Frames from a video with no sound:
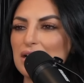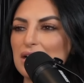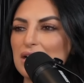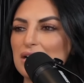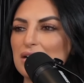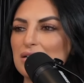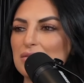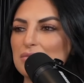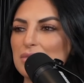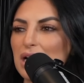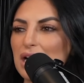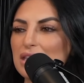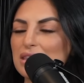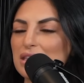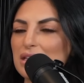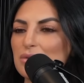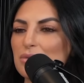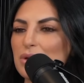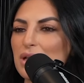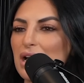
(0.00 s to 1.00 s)
I
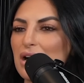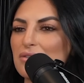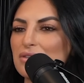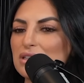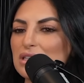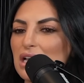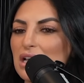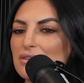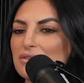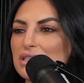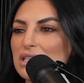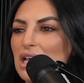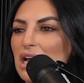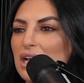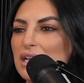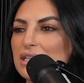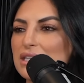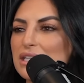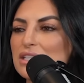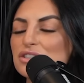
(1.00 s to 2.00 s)
think we have a lot of
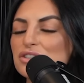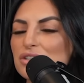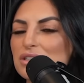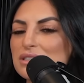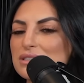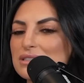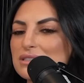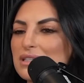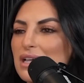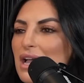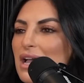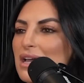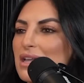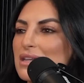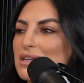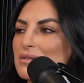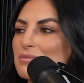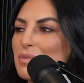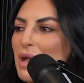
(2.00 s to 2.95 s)
aligned interests and